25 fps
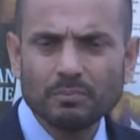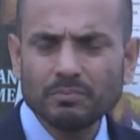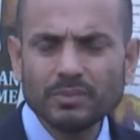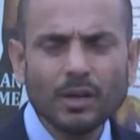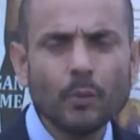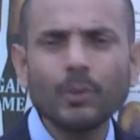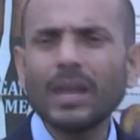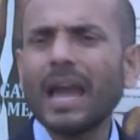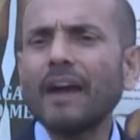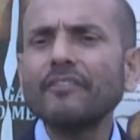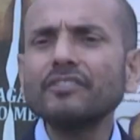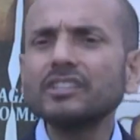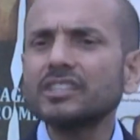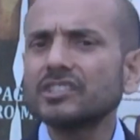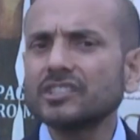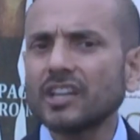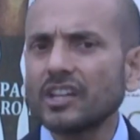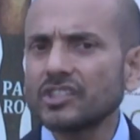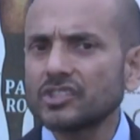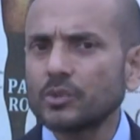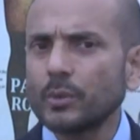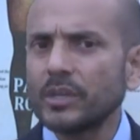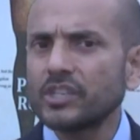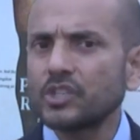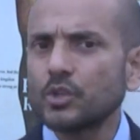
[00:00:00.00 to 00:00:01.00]
no, we haven't
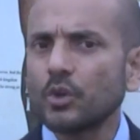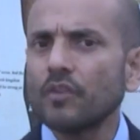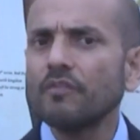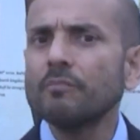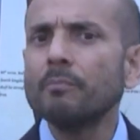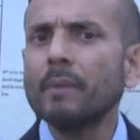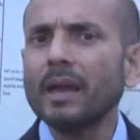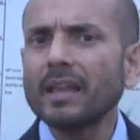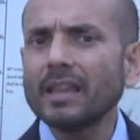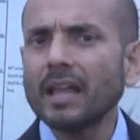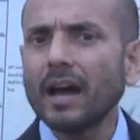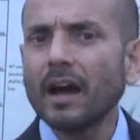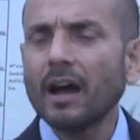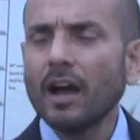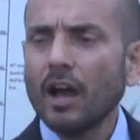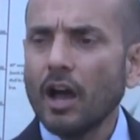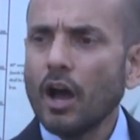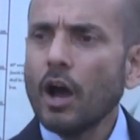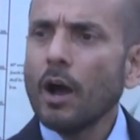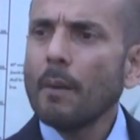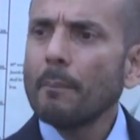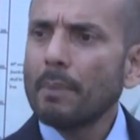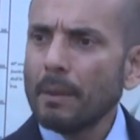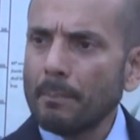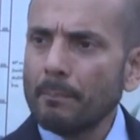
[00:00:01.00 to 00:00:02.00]
discussed the issue of Miller,
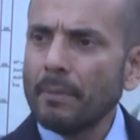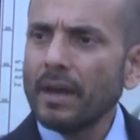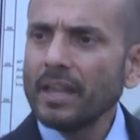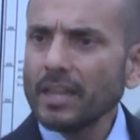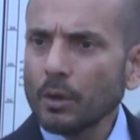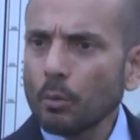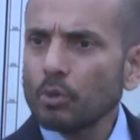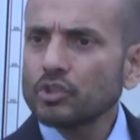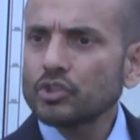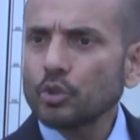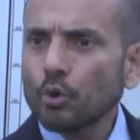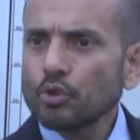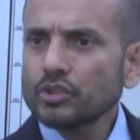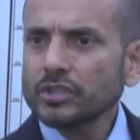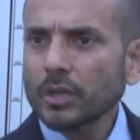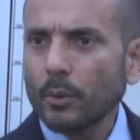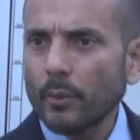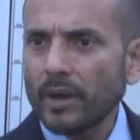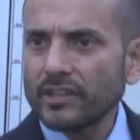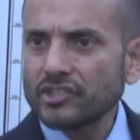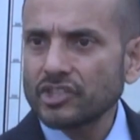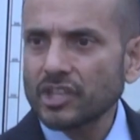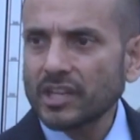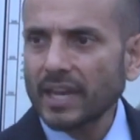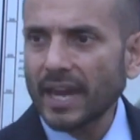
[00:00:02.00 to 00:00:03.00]
but Miller was also
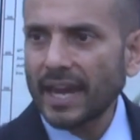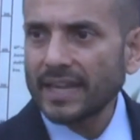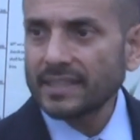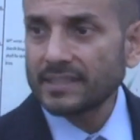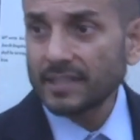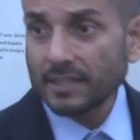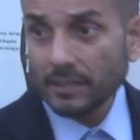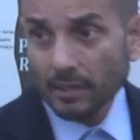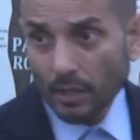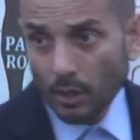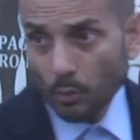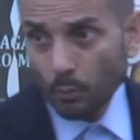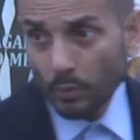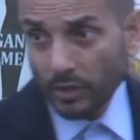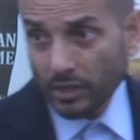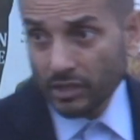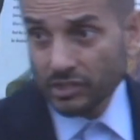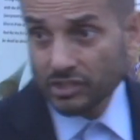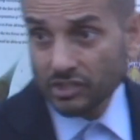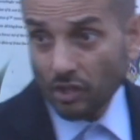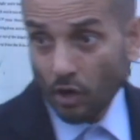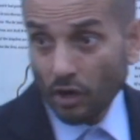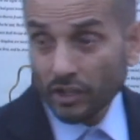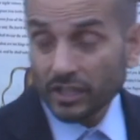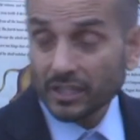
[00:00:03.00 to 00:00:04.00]
educated. We
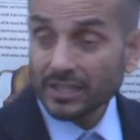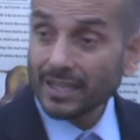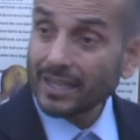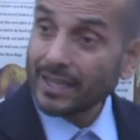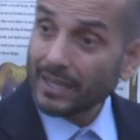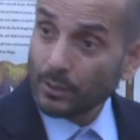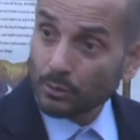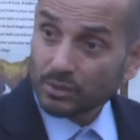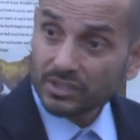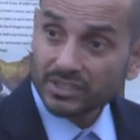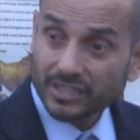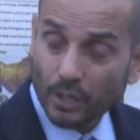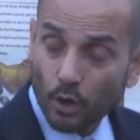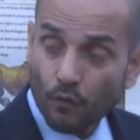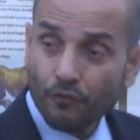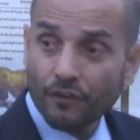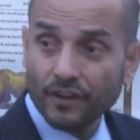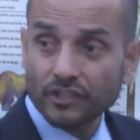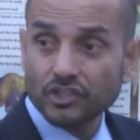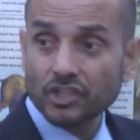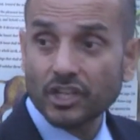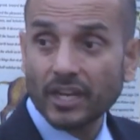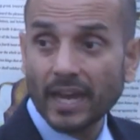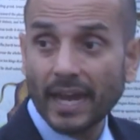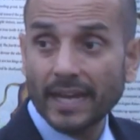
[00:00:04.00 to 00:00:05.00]
could argue that he was self
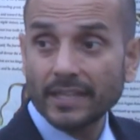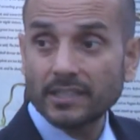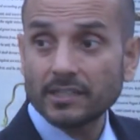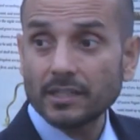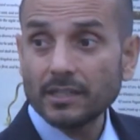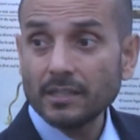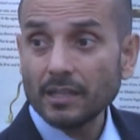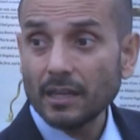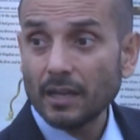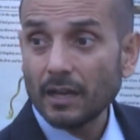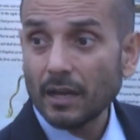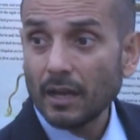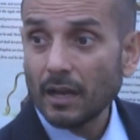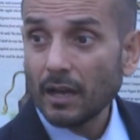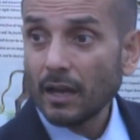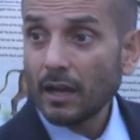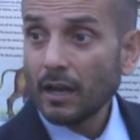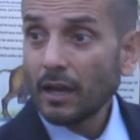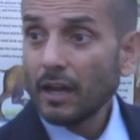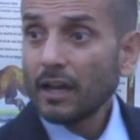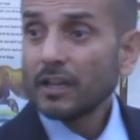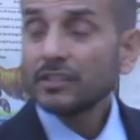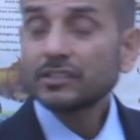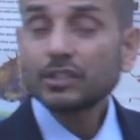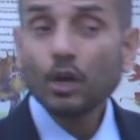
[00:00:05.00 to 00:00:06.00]
educated.
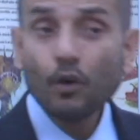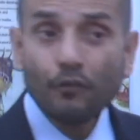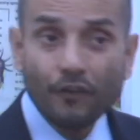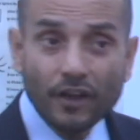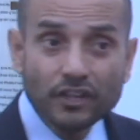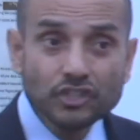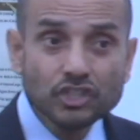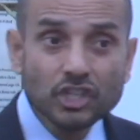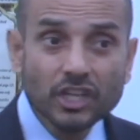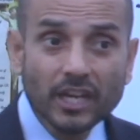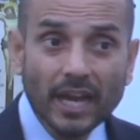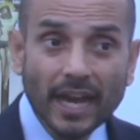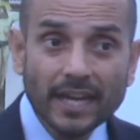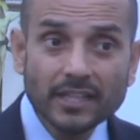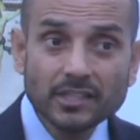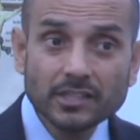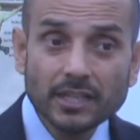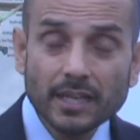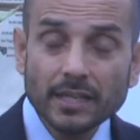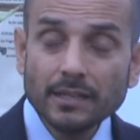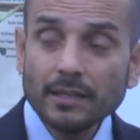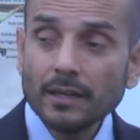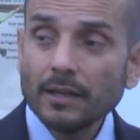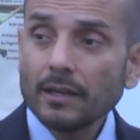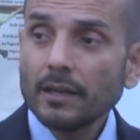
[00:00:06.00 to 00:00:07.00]
Self
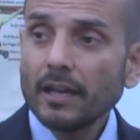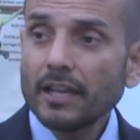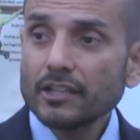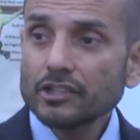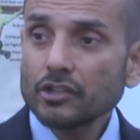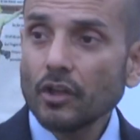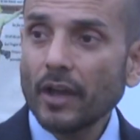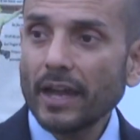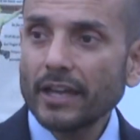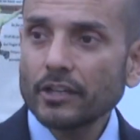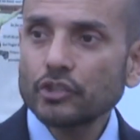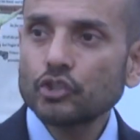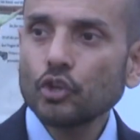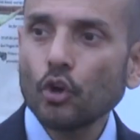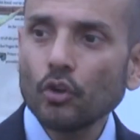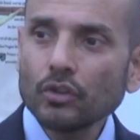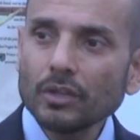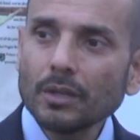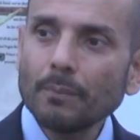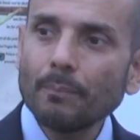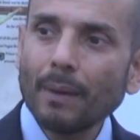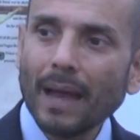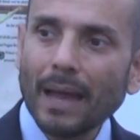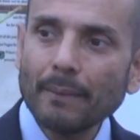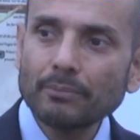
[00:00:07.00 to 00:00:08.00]
educated is like John
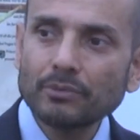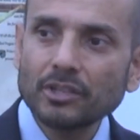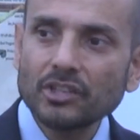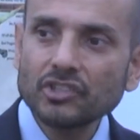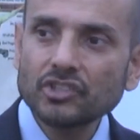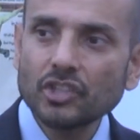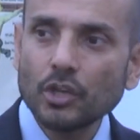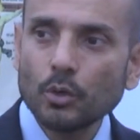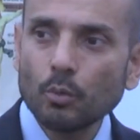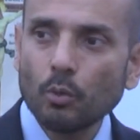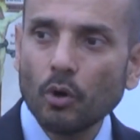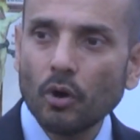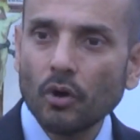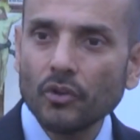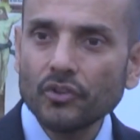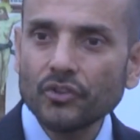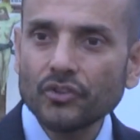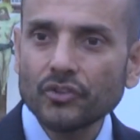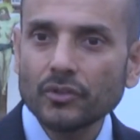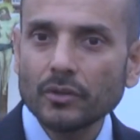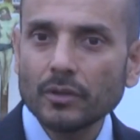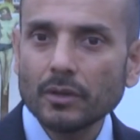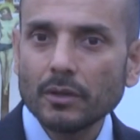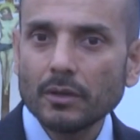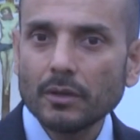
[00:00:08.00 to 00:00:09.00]
the Baptist, who
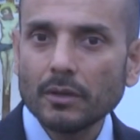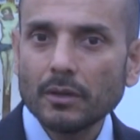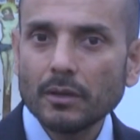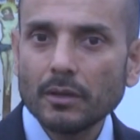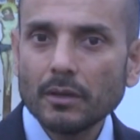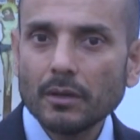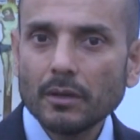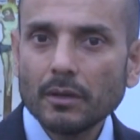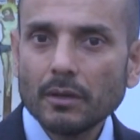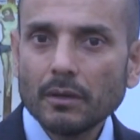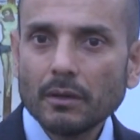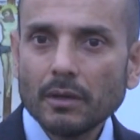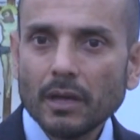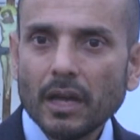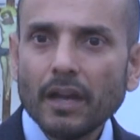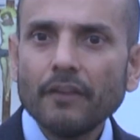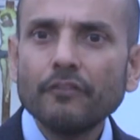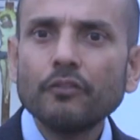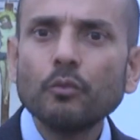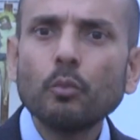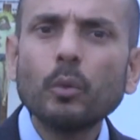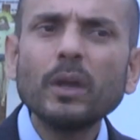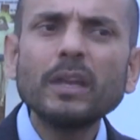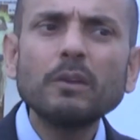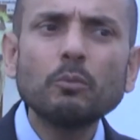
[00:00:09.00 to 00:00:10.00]
was,
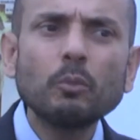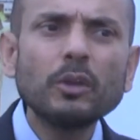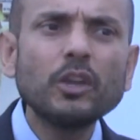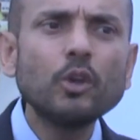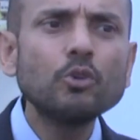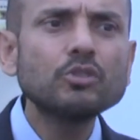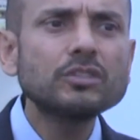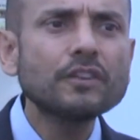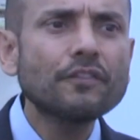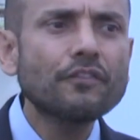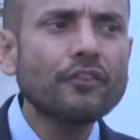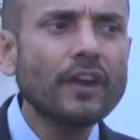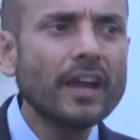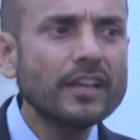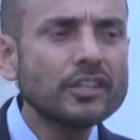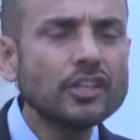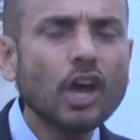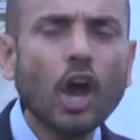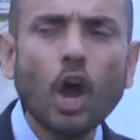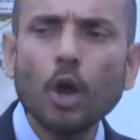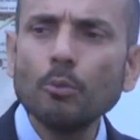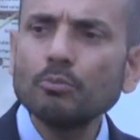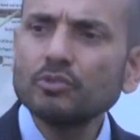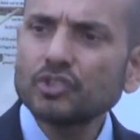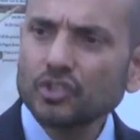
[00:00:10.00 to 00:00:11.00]
we, we use the phrase
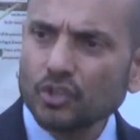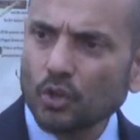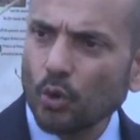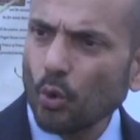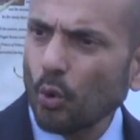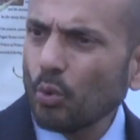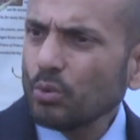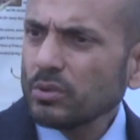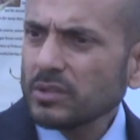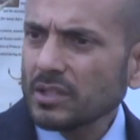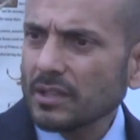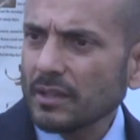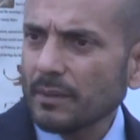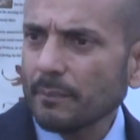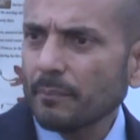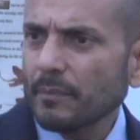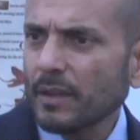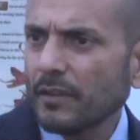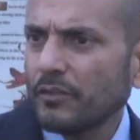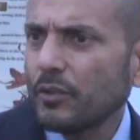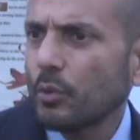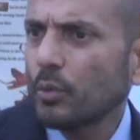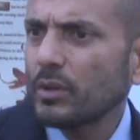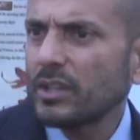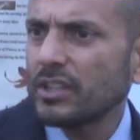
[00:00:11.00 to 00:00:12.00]
homeschooled.
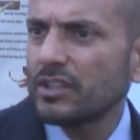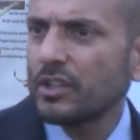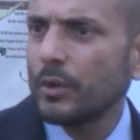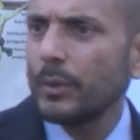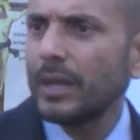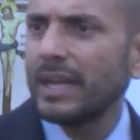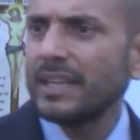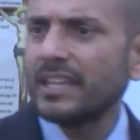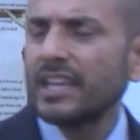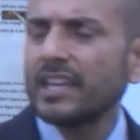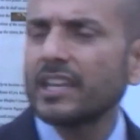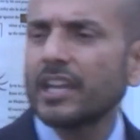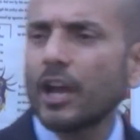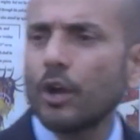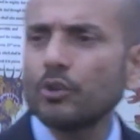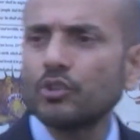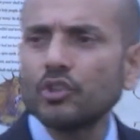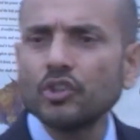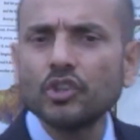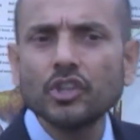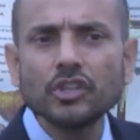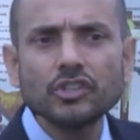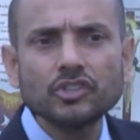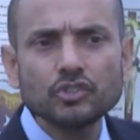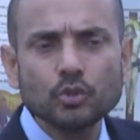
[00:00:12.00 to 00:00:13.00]
If you want to do it, he didn't go
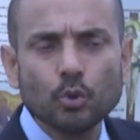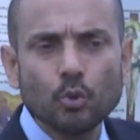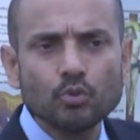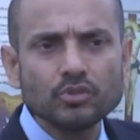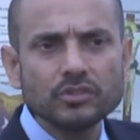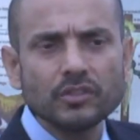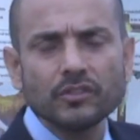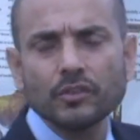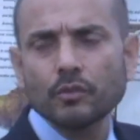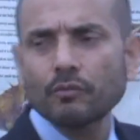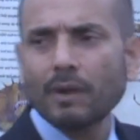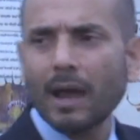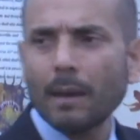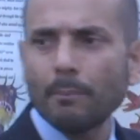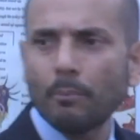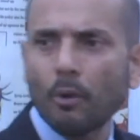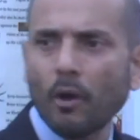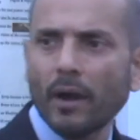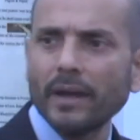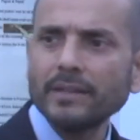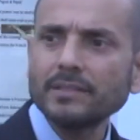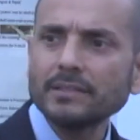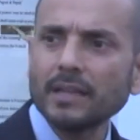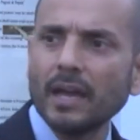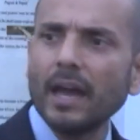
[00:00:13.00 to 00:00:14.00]
to the schools of the
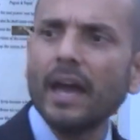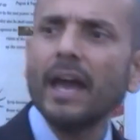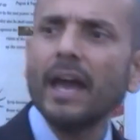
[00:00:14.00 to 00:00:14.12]
rabbis.